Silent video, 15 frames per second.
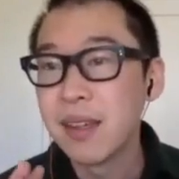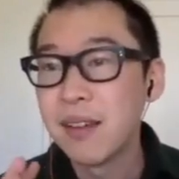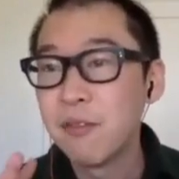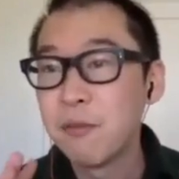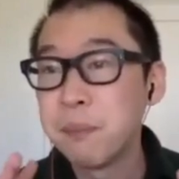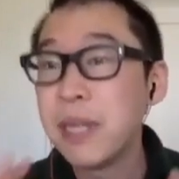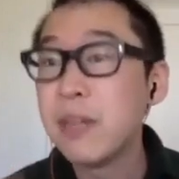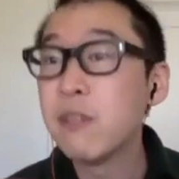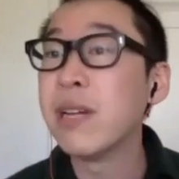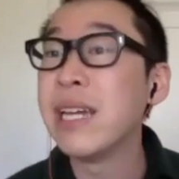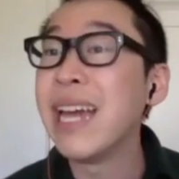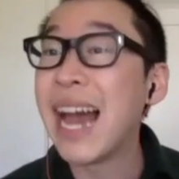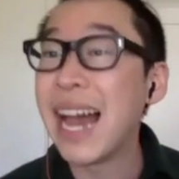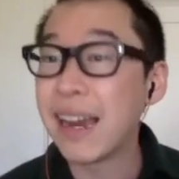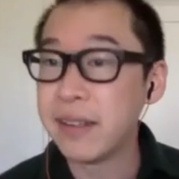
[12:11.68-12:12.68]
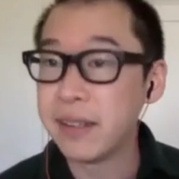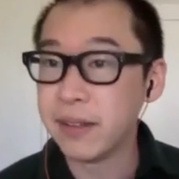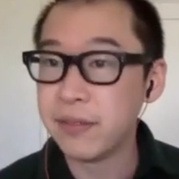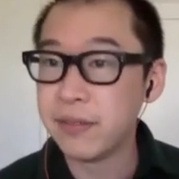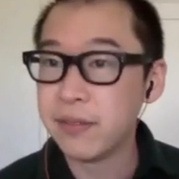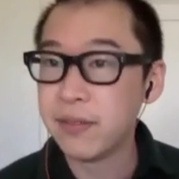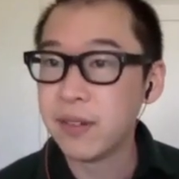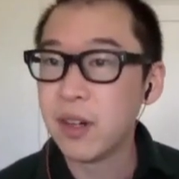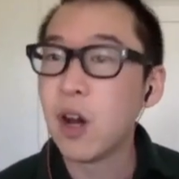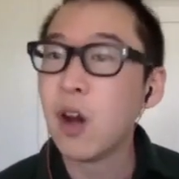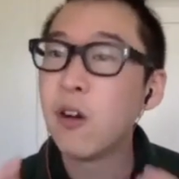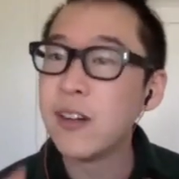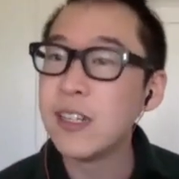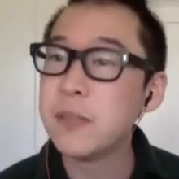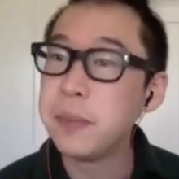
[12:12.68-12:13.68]
be reactive.
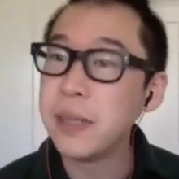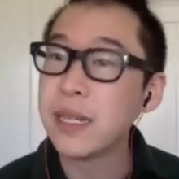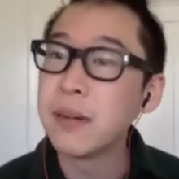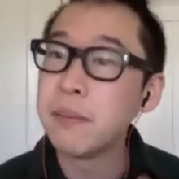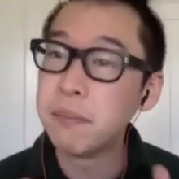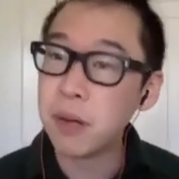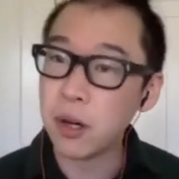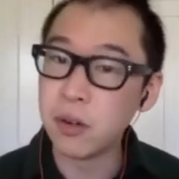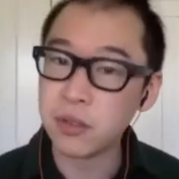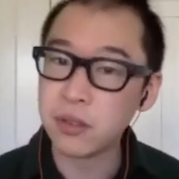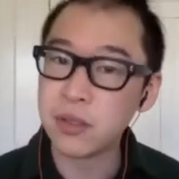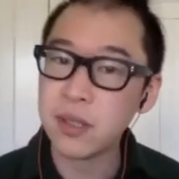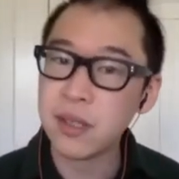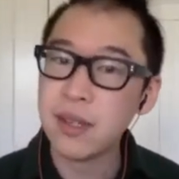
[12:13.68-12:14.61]
Always be composed.